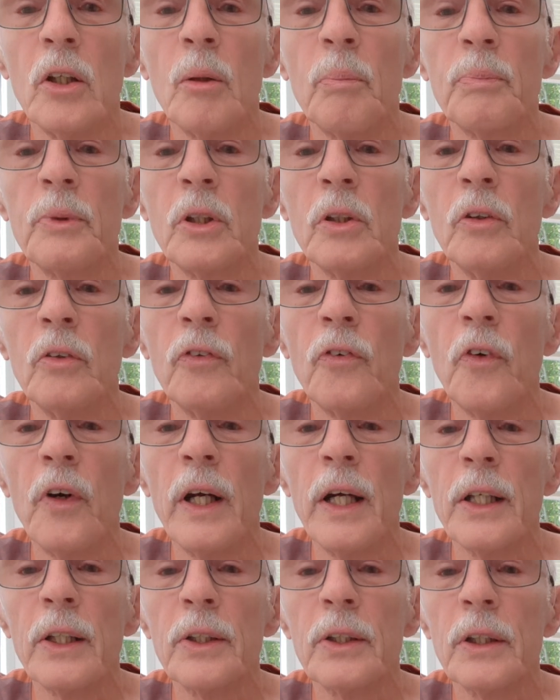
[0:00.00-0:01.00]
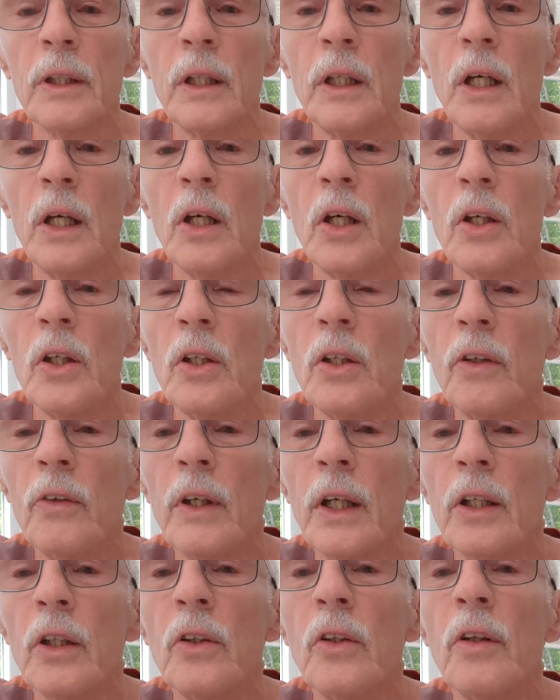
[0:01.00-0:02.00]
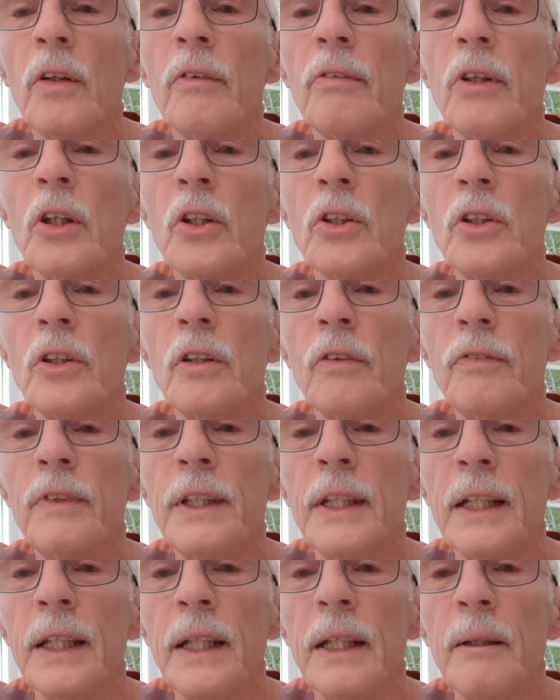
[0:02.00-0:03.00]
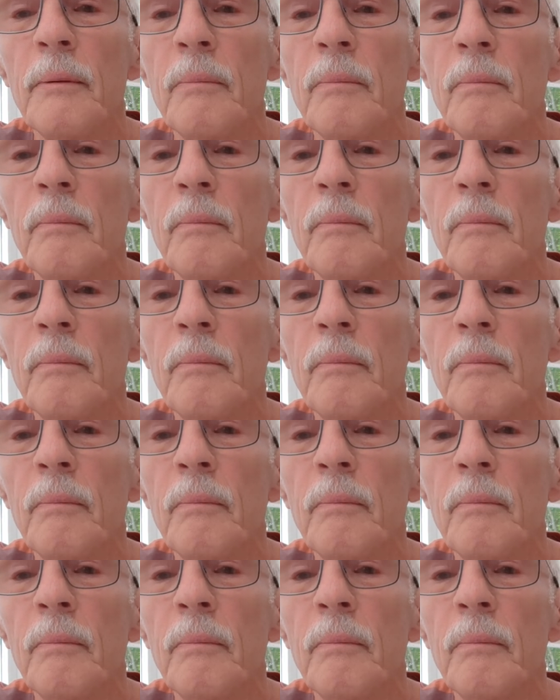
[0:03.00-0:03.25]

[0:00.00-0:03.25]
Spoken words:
up 2 frets, you get another version of D.